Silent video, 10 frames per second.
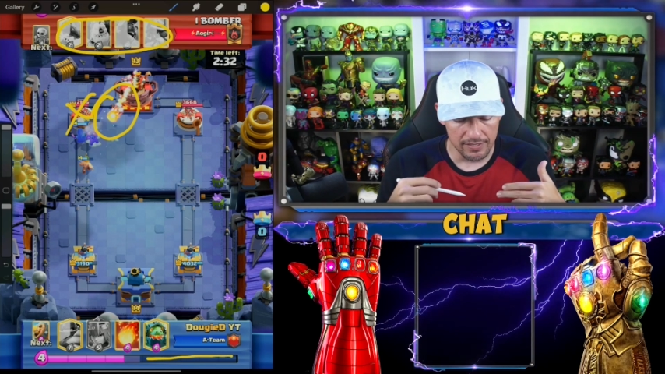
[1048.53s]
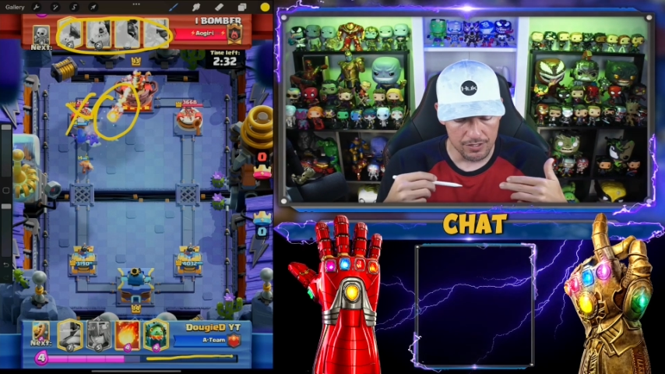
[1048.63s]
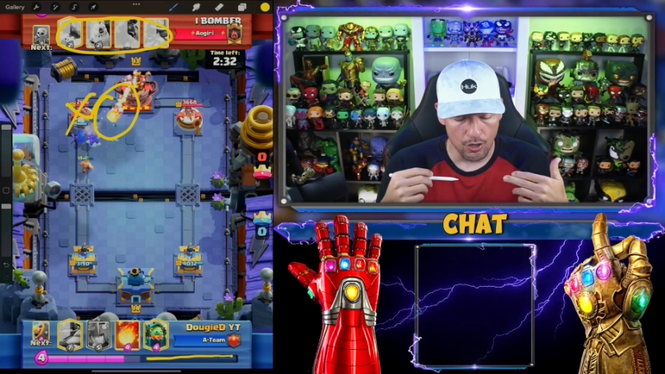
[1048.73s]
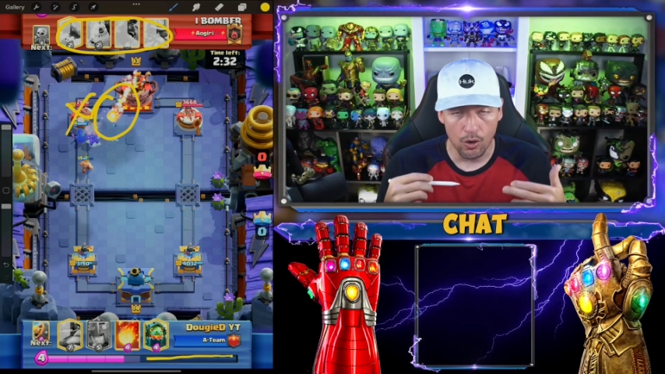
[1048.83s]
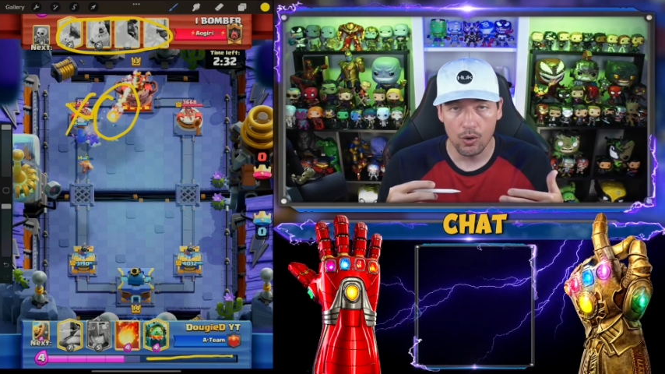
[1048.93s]

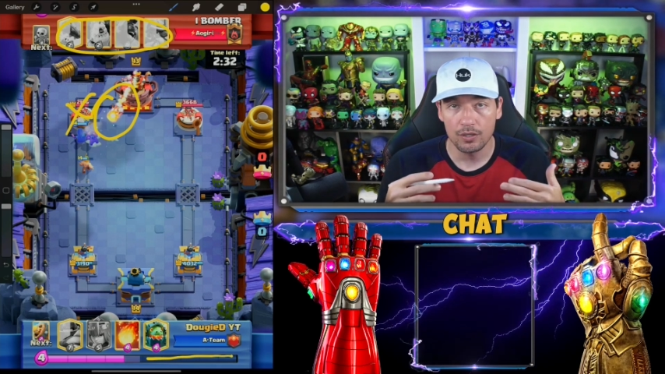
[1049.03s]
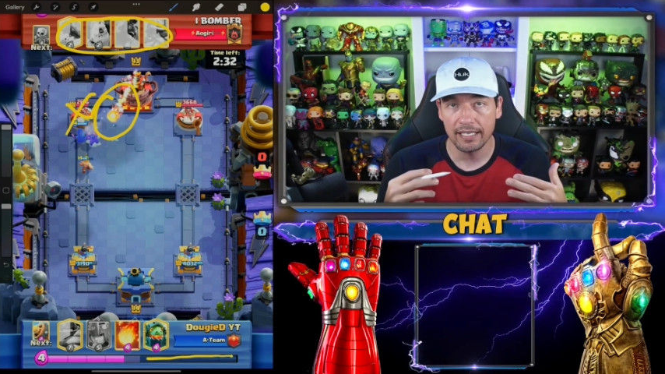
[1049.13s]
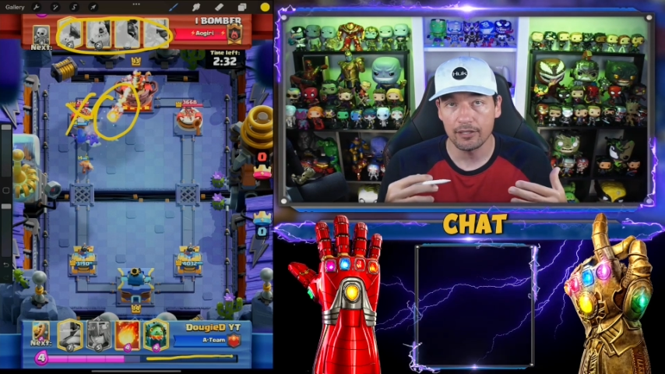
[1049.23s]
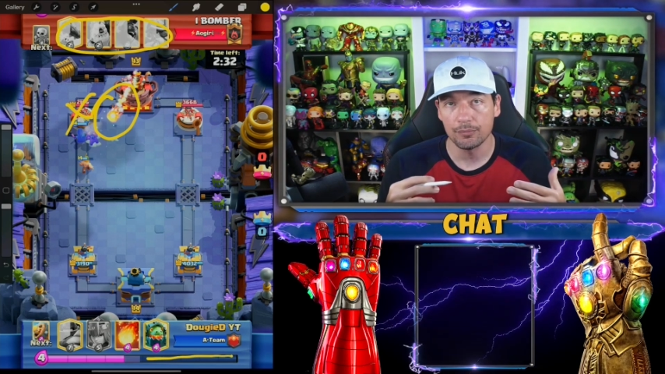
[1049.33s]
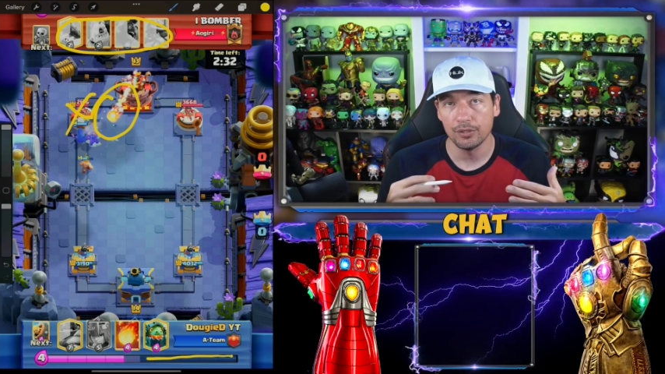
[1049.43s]
this hard
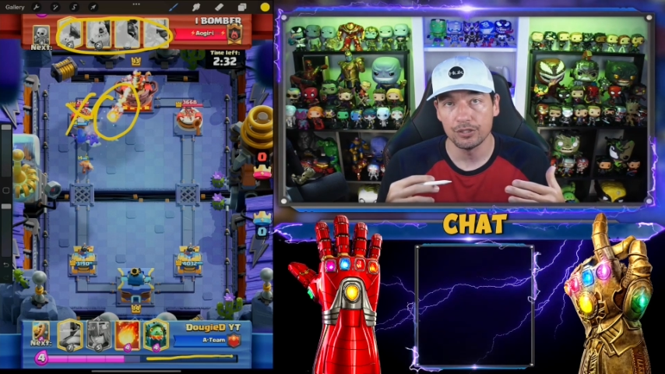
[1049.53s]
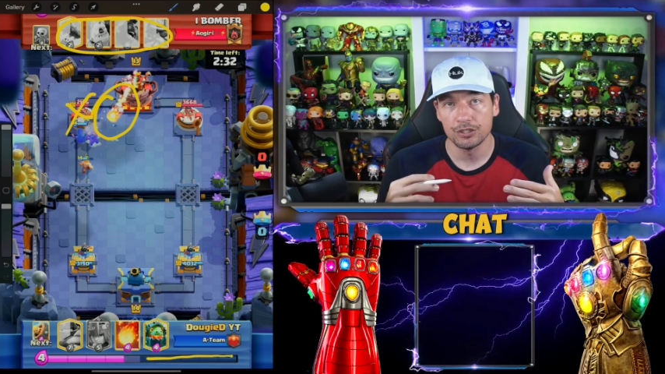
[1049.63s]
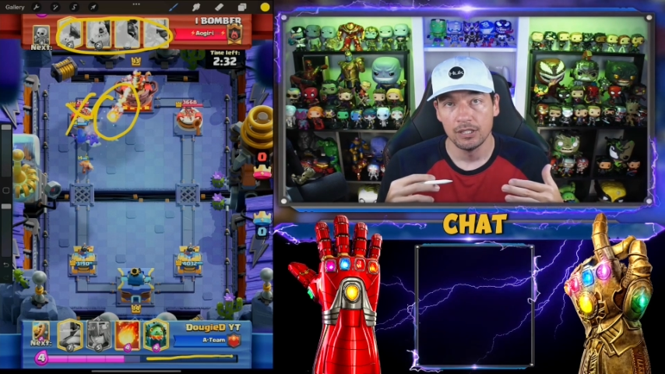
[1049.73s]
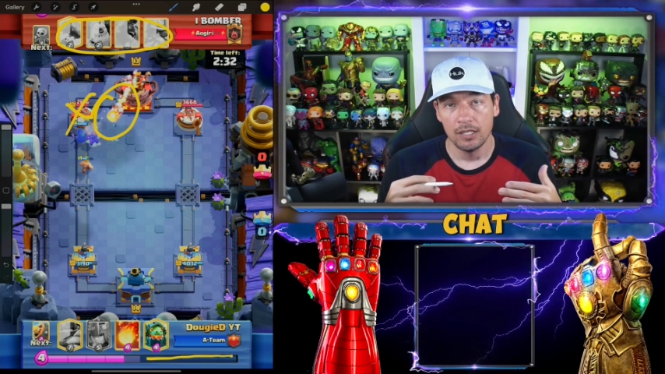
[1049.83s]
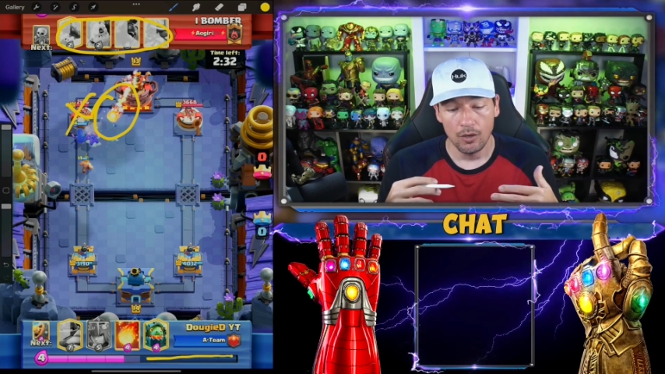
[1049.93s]
counter
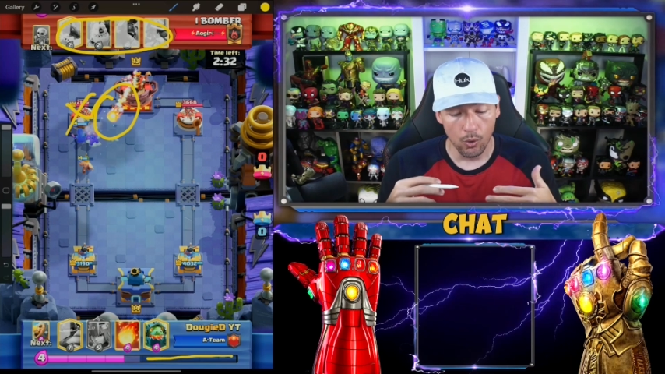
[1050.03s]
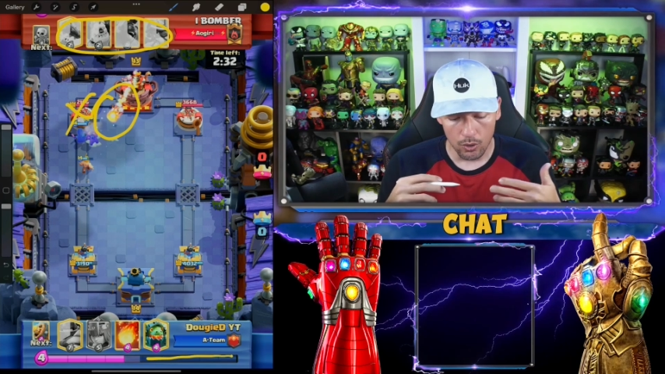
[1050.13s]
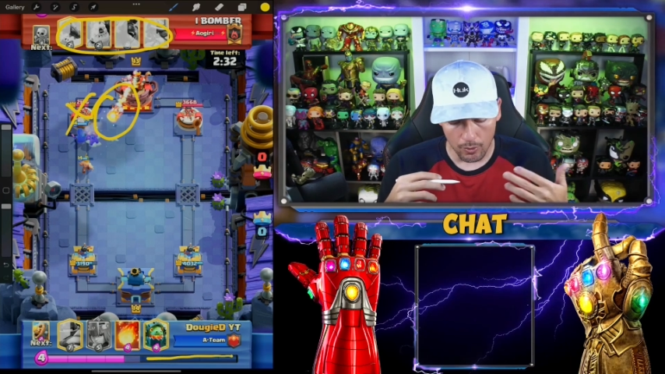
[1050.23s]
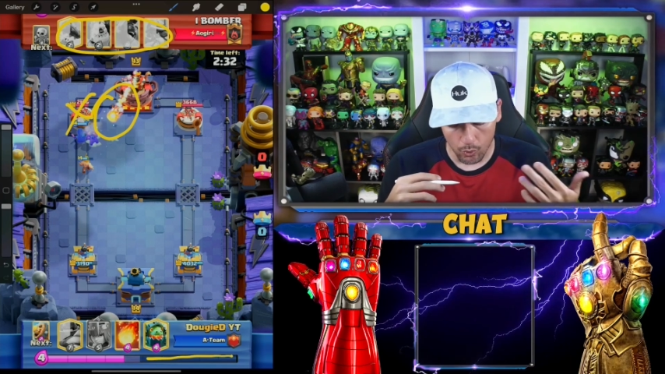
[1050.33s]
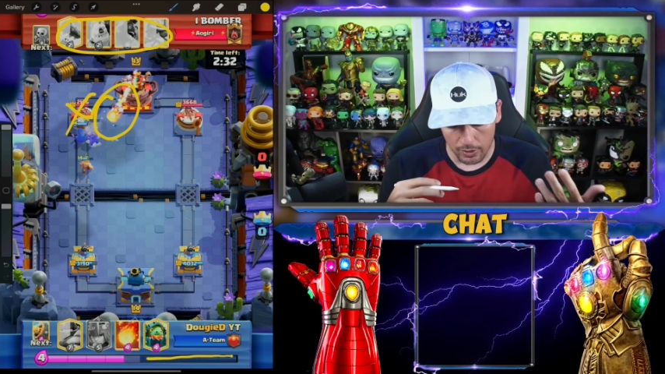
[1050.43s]
push
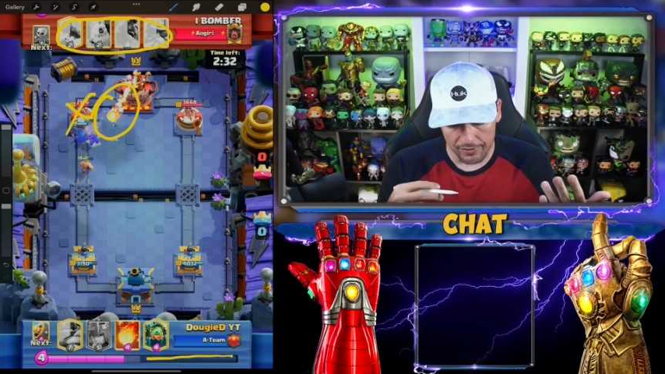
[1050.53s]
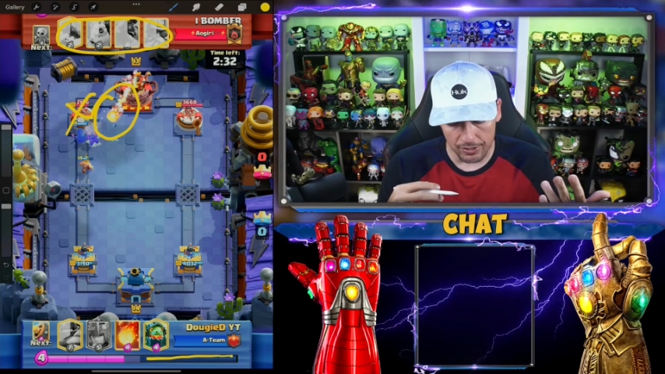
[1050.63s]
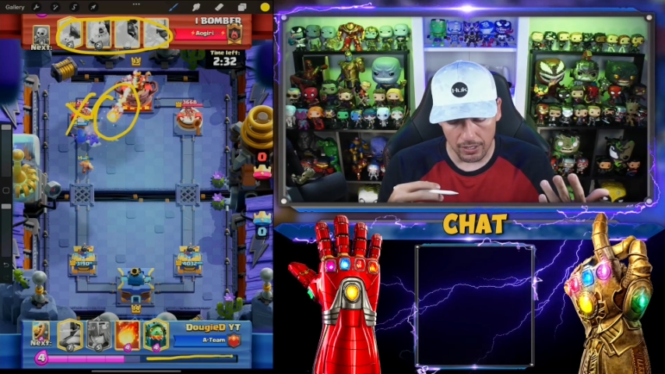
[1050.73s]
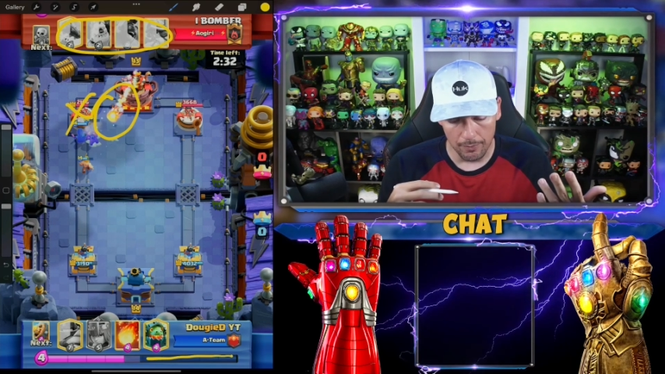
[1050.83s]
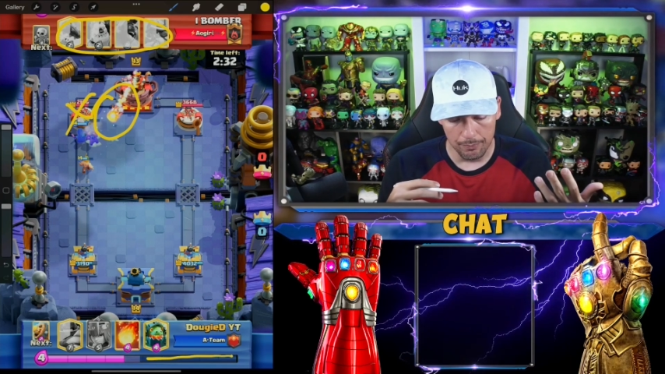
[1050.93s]
or
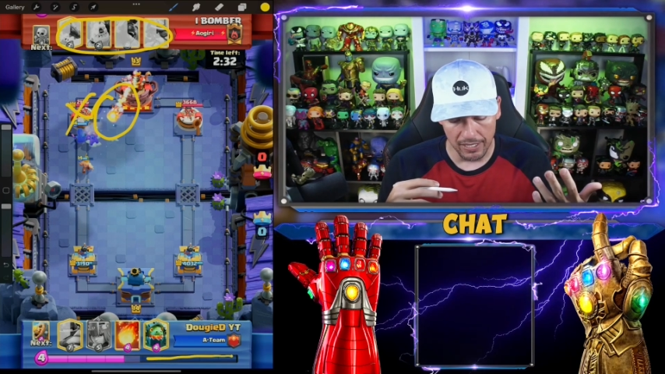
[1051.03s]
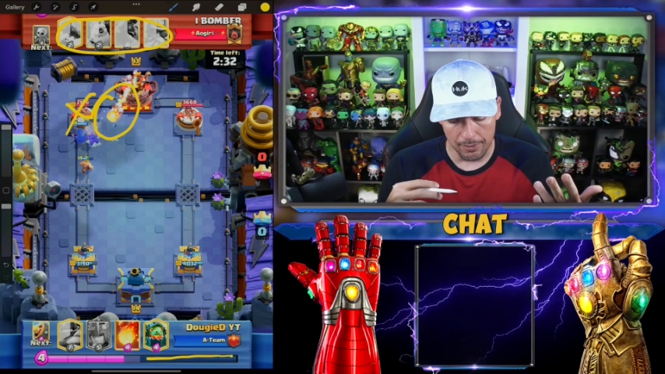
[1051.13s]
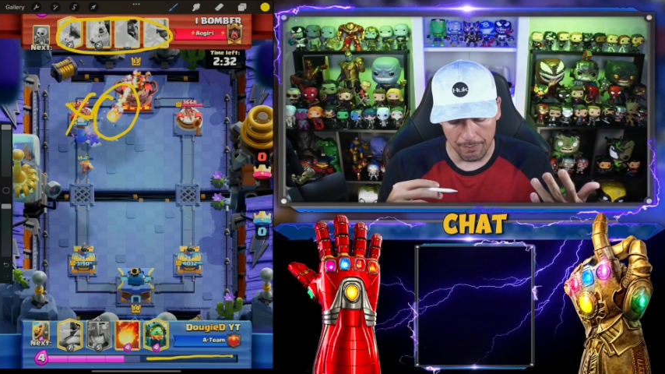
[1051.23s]
even a big,